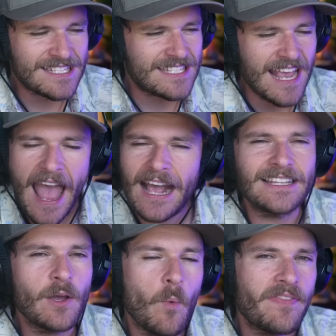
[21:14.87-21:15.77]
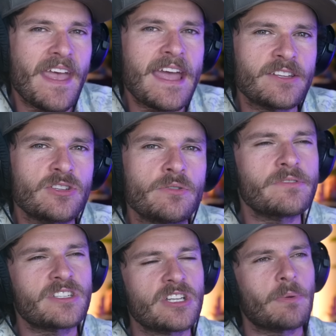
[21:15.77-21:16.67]
exactly what they
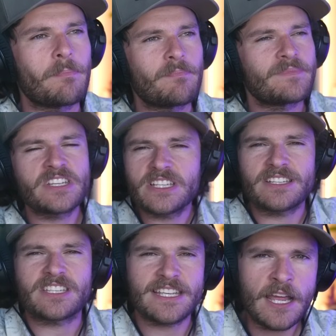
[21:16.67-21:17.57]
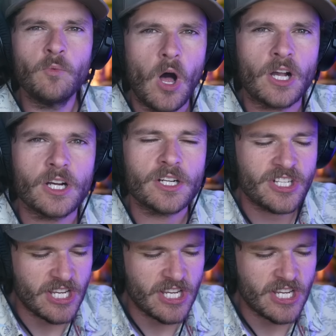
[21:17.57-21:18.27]
do to, she's a skinwalker.